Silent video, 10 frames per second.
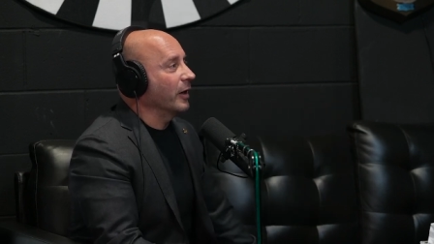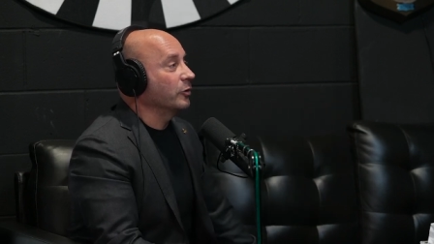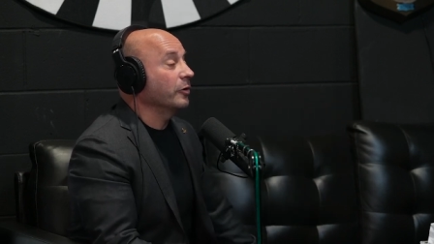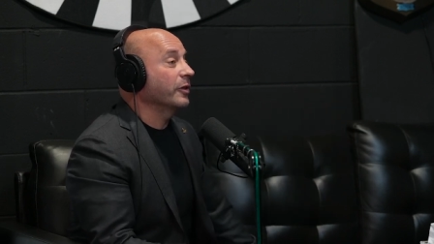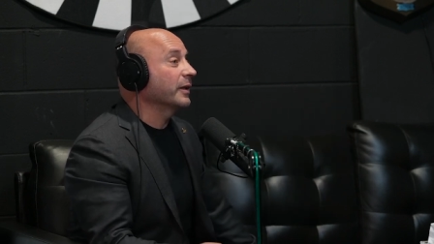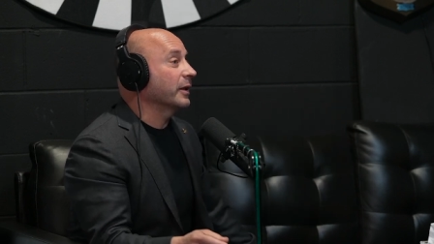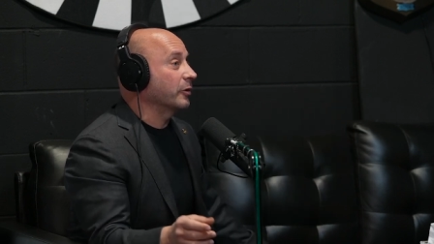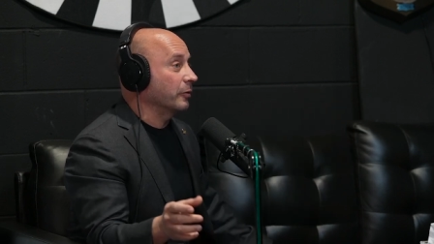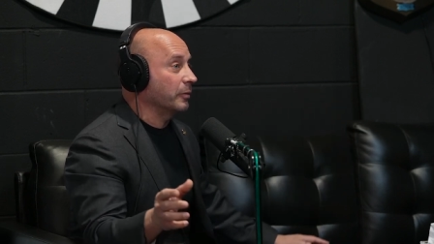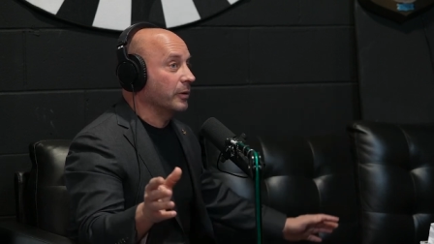I do think that
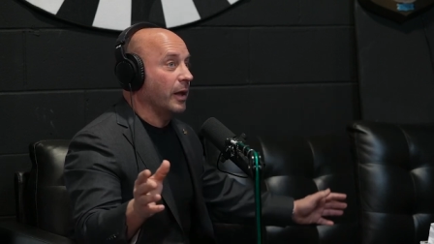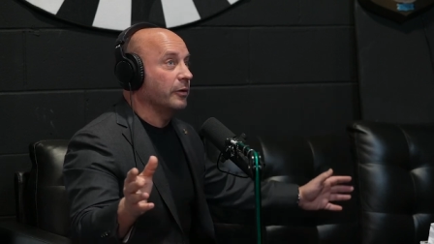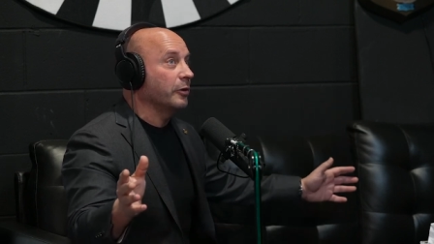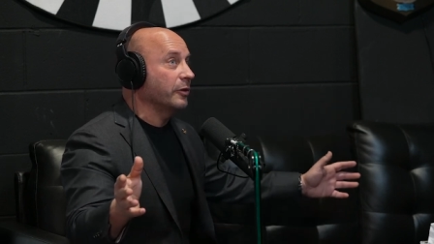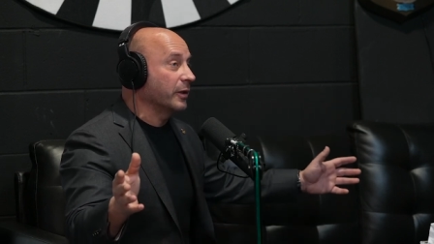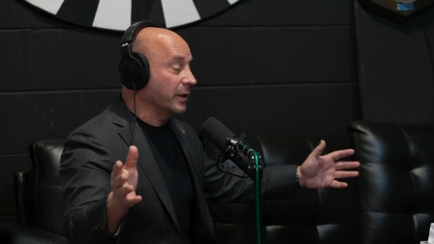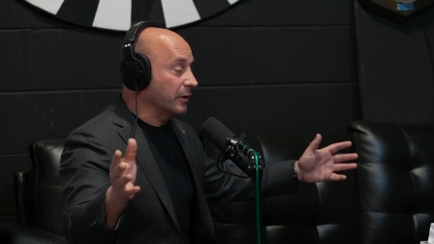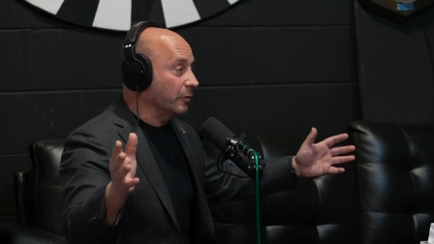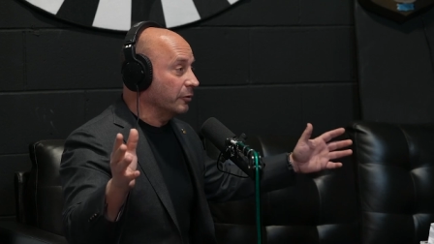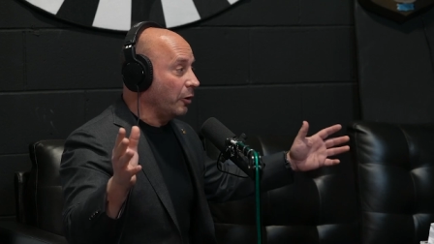there I do think that
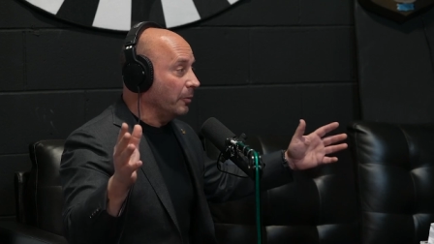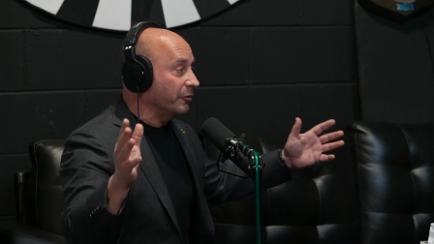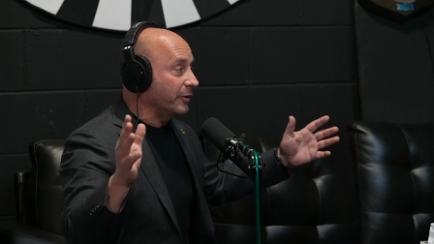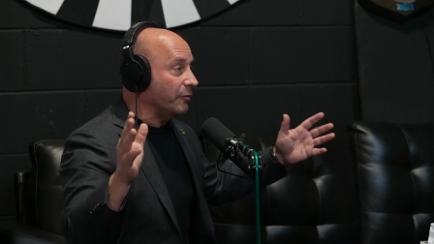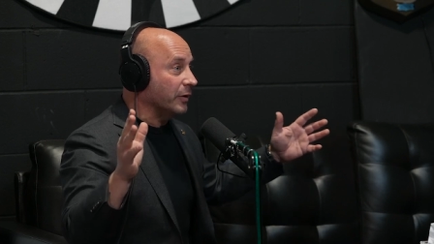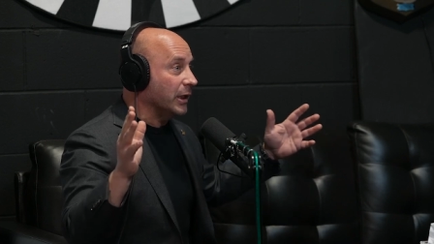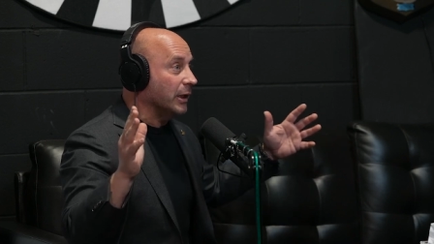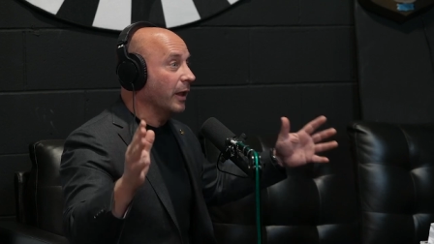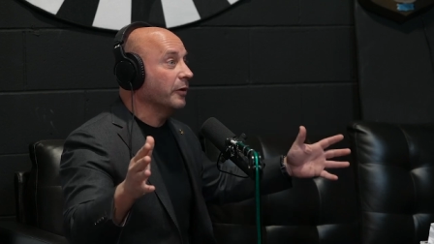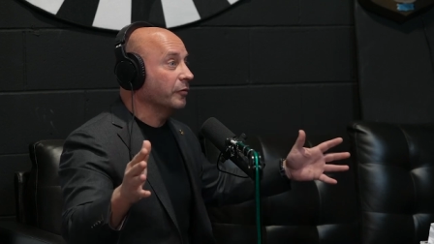there is almost definitely
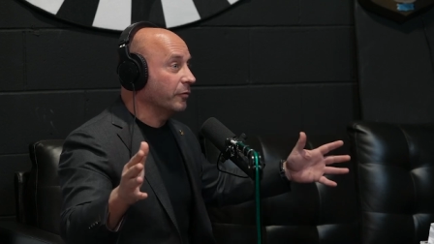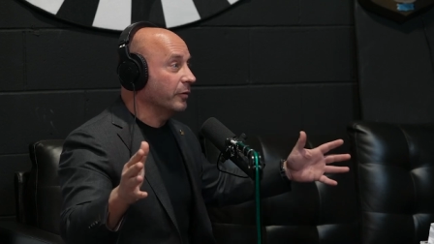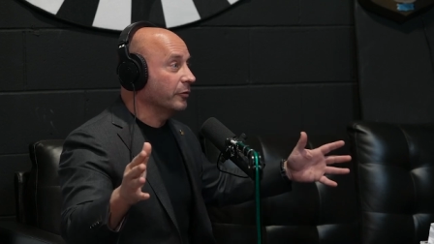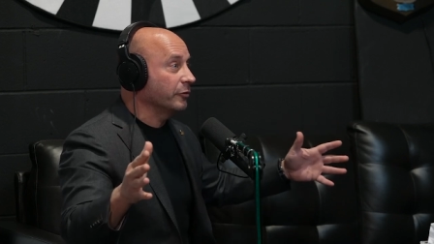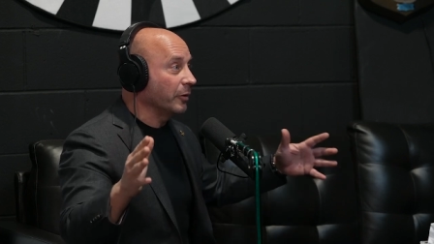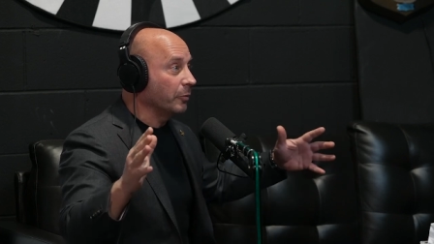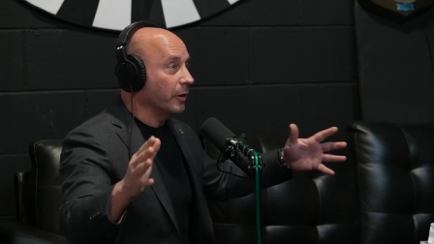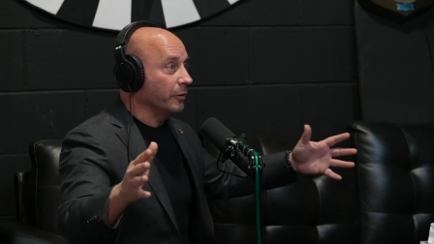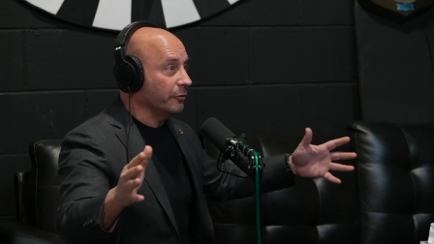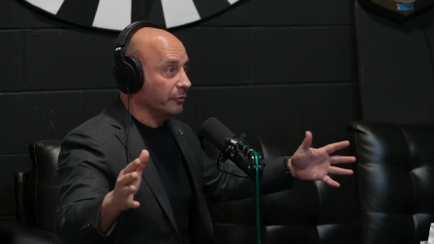life somewhere
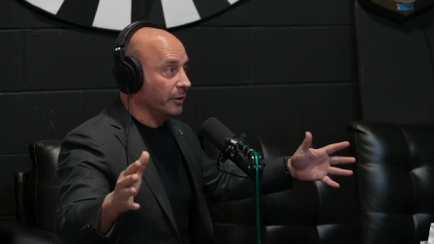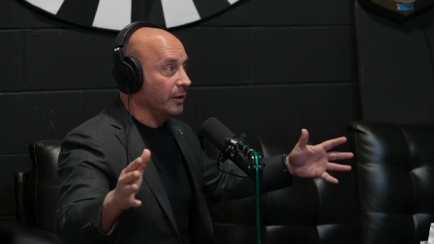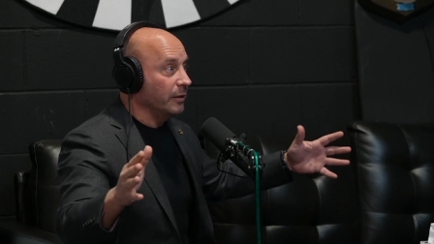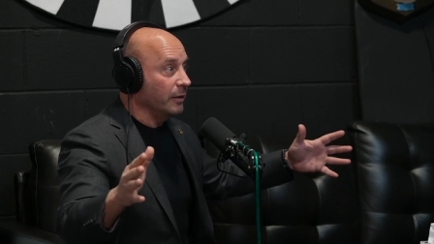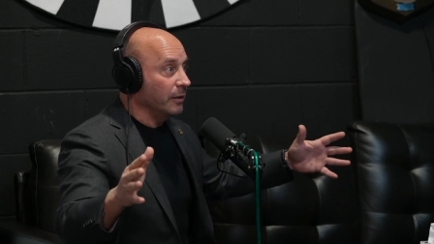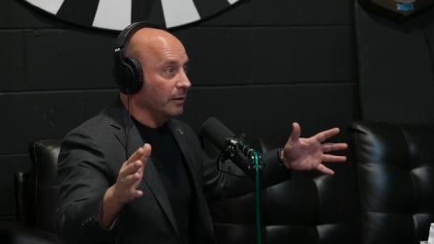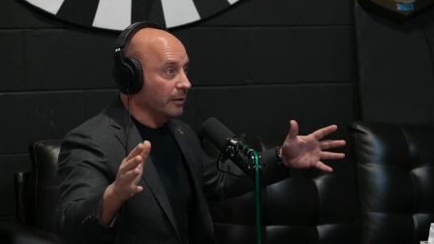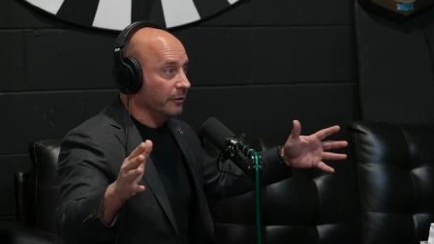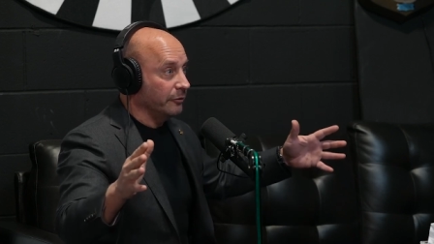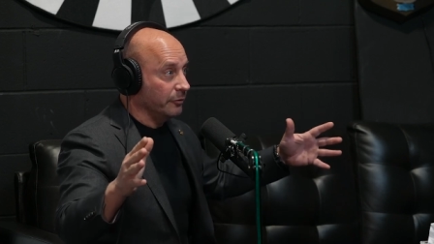else in
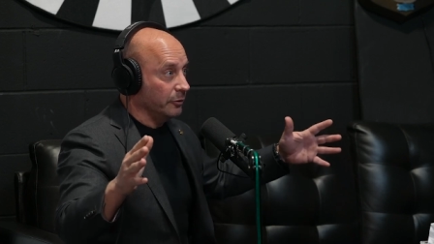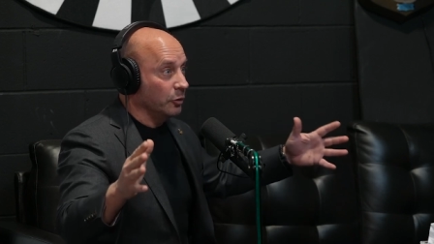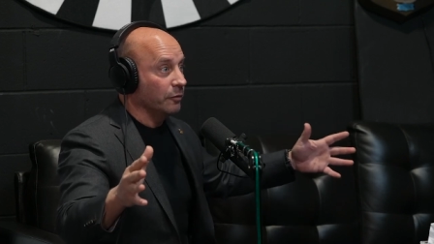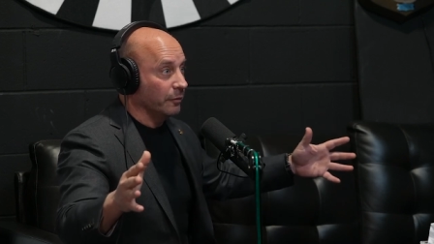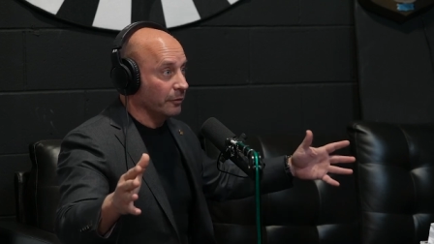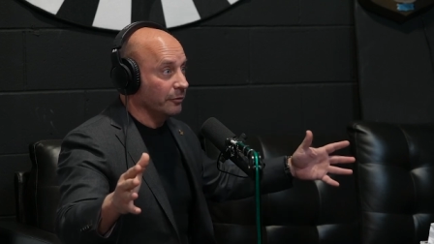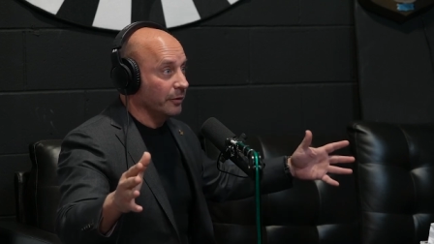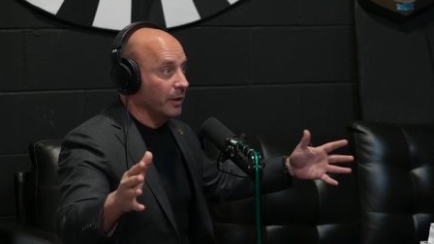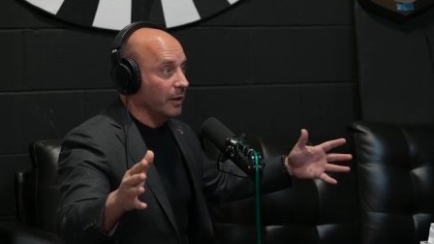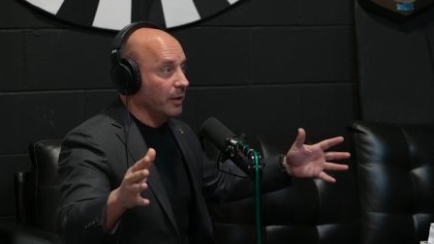this universe.
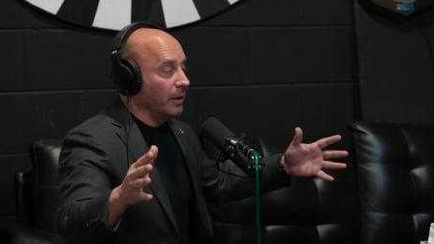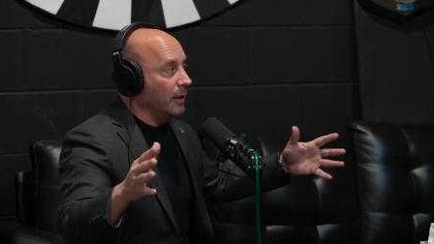Right.